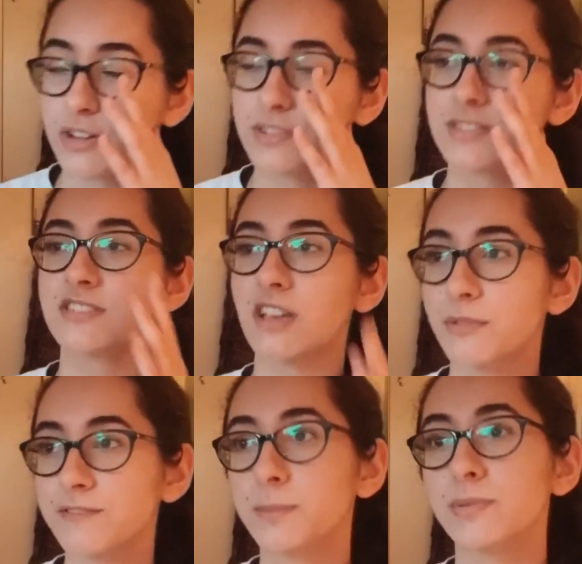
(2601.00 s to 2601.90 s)
some
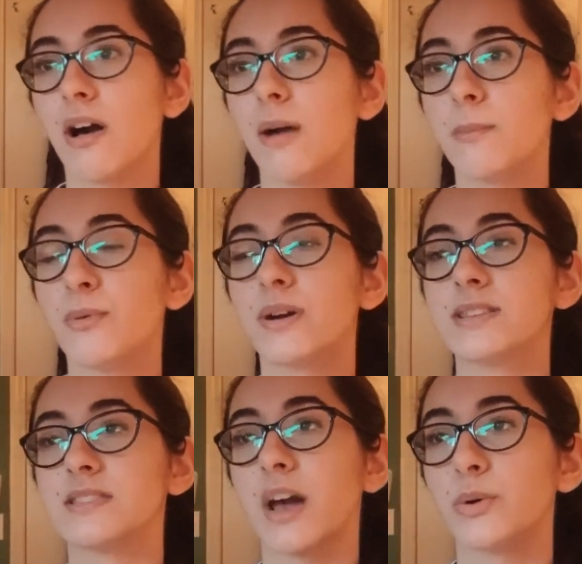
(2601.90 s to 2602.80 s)
of the plot
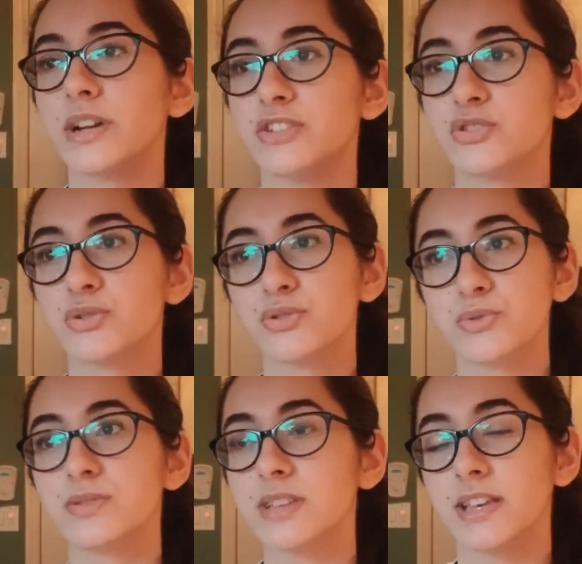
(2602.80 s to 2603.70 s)
points that were
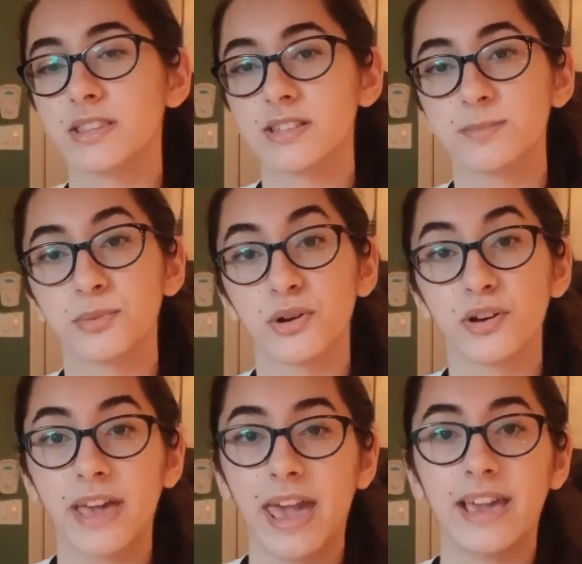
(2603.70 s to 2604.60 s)
introduced in this
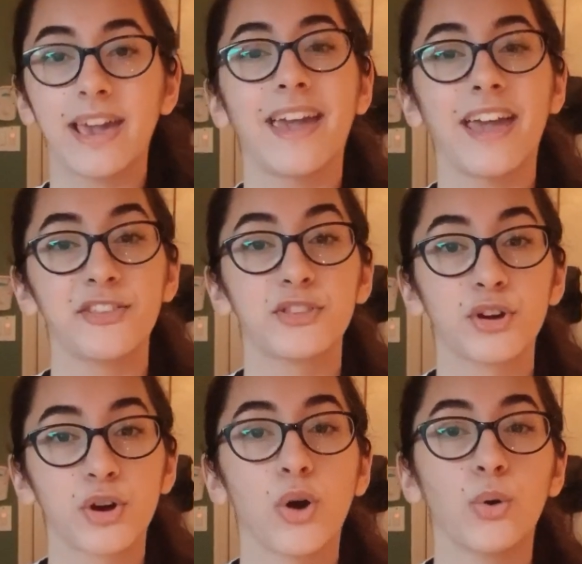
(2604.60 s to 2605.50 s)
book, aka the
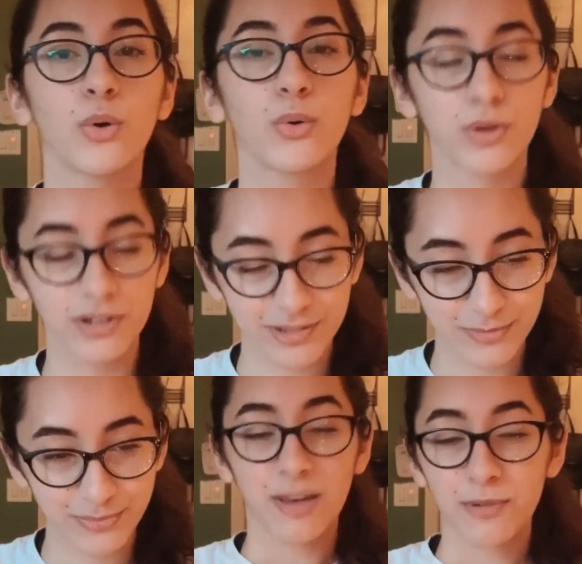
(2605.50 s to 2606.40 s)
cohort,
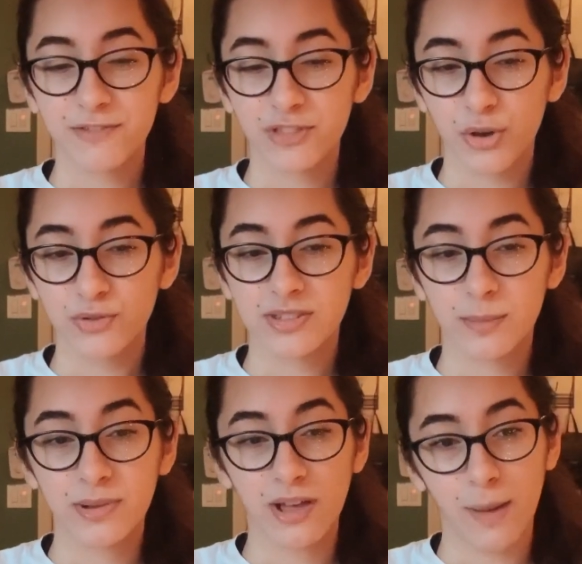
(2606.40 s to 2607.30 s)
some of those
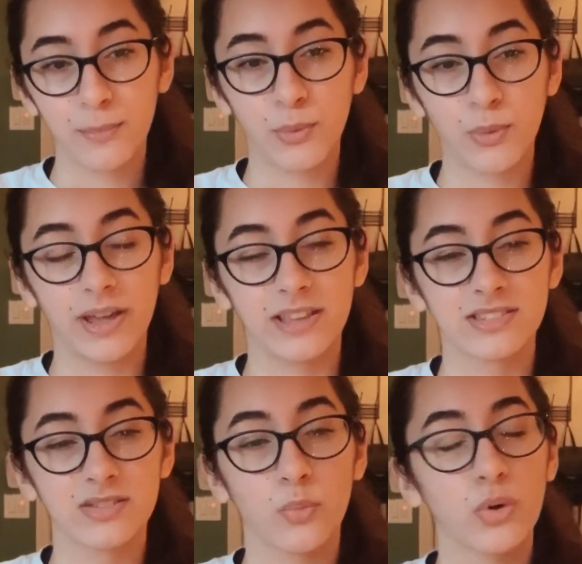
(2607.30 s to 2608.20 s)
plot
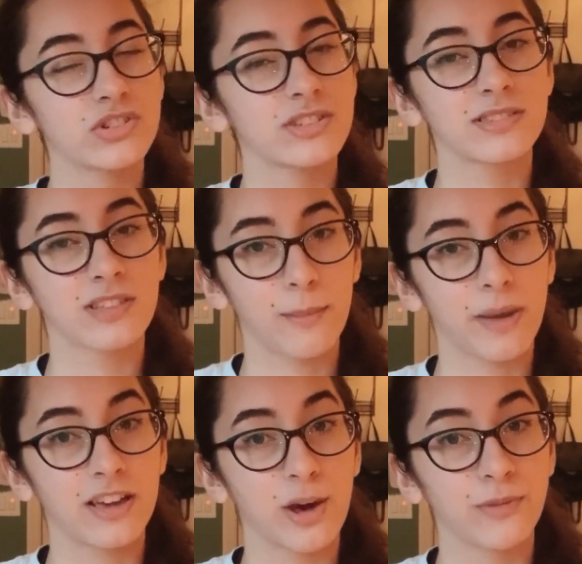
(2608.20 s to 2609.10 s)
points were just not
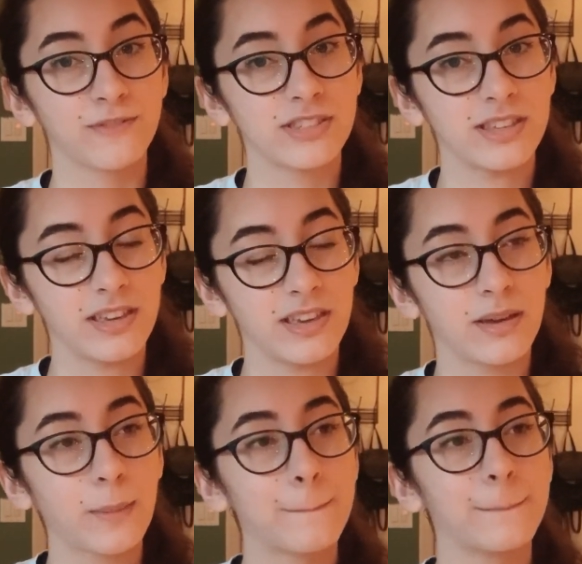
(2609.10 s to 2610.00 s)
my cup of tea,
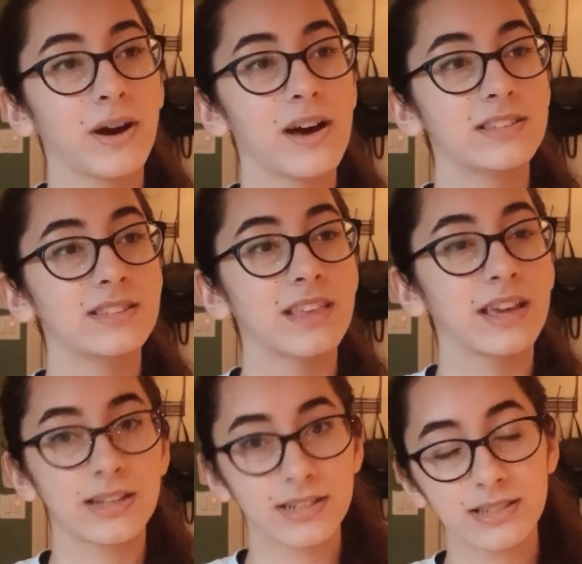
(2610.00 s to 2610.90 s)
but they
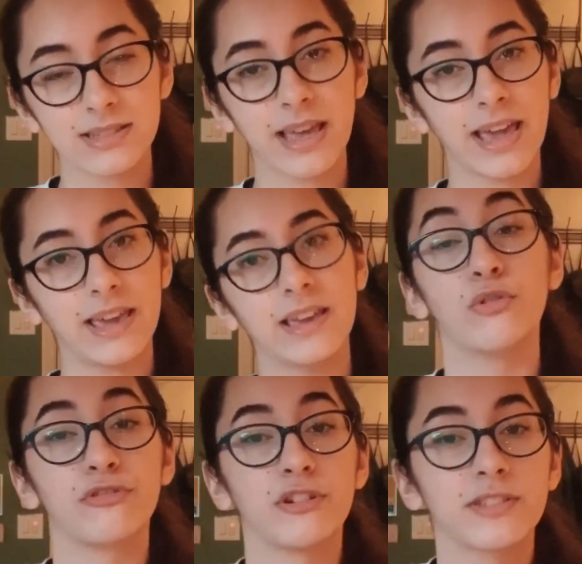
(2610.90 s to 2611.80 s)
didn't take
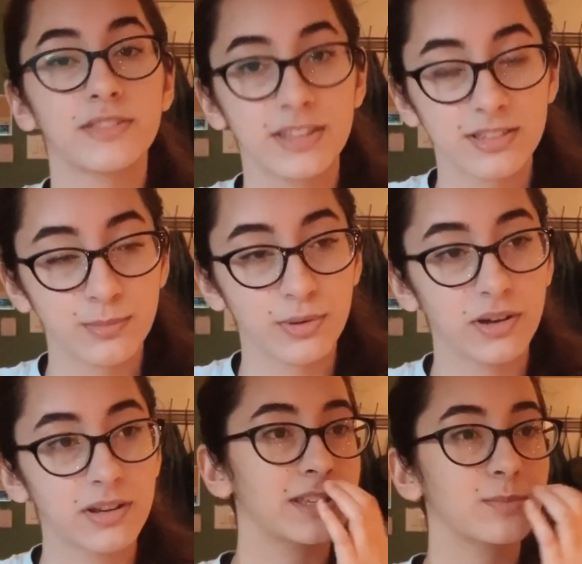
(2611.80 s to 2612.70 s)
over this
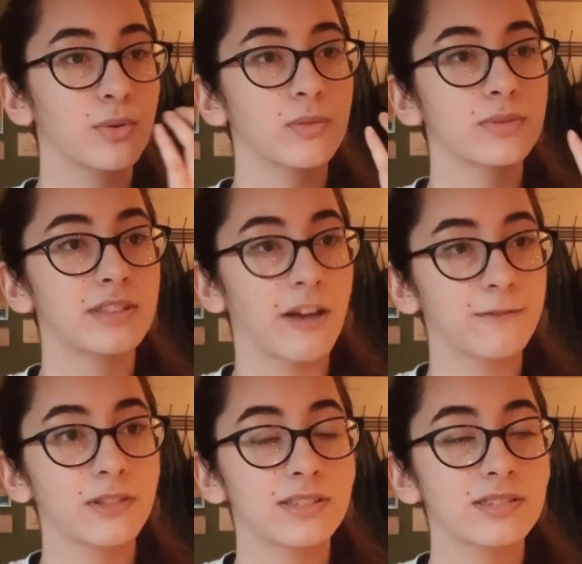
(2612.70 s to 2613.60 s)
book. This book was
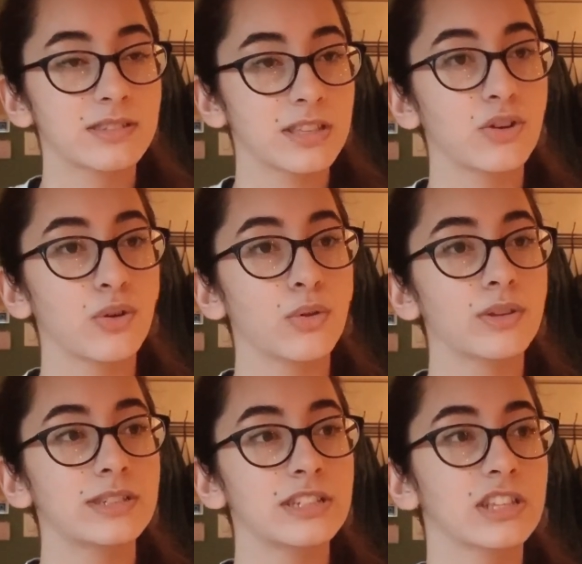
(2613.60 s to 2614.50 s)
definitely still
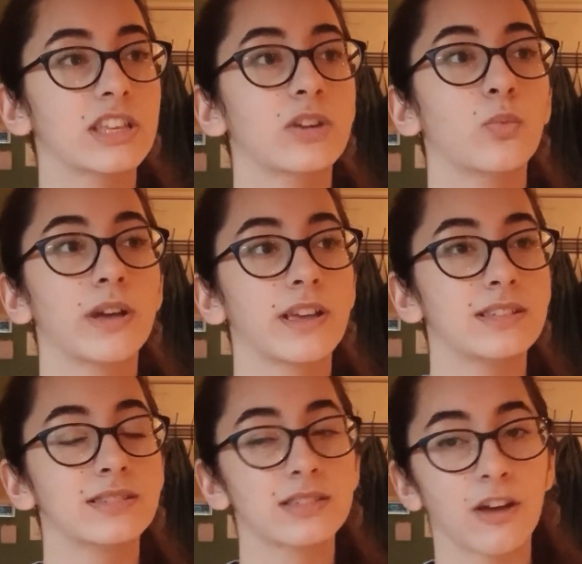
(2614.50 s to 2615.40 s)
dealing
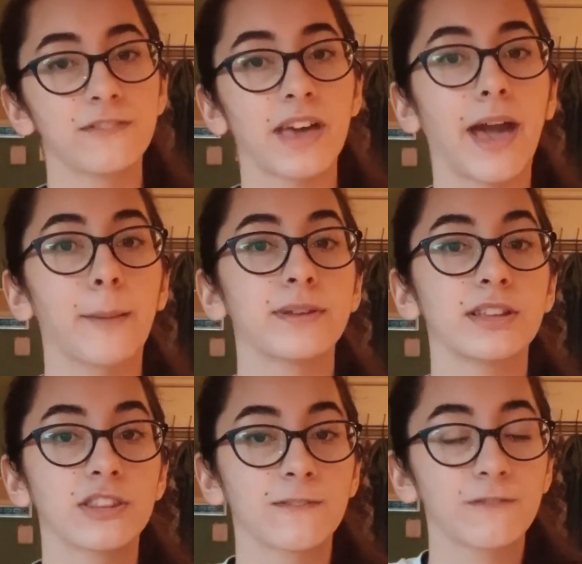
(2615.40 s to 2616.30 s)
with stuff that happened
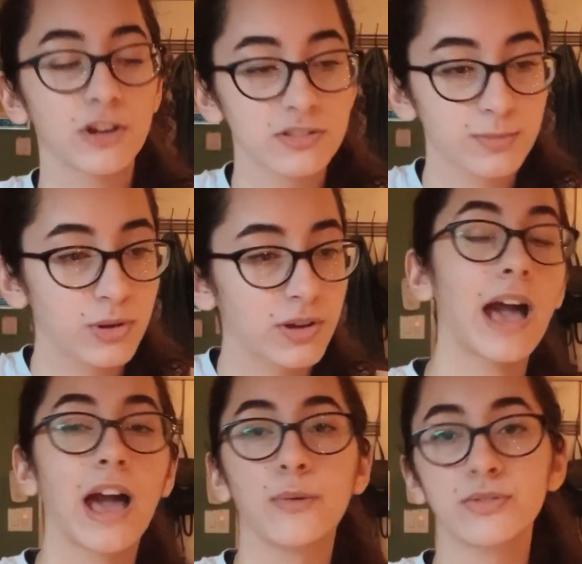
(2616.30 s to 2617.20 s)
in the first book.
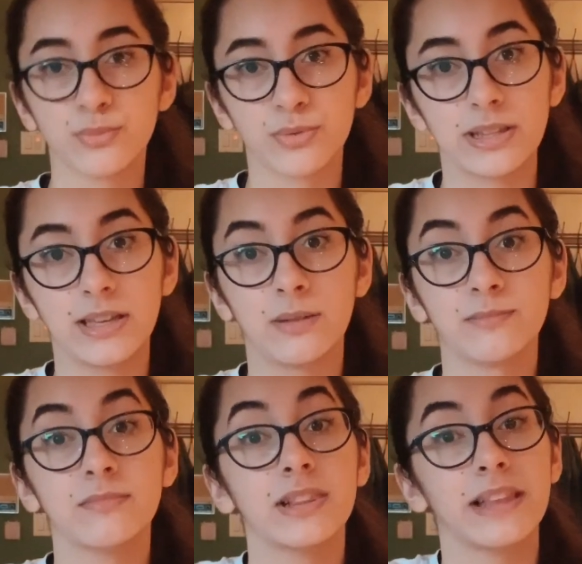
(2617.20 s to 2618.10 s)
I was really
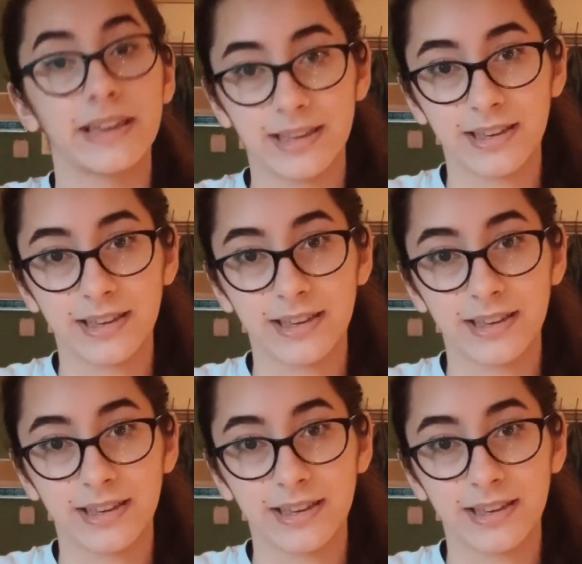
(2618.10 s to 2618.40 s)
liking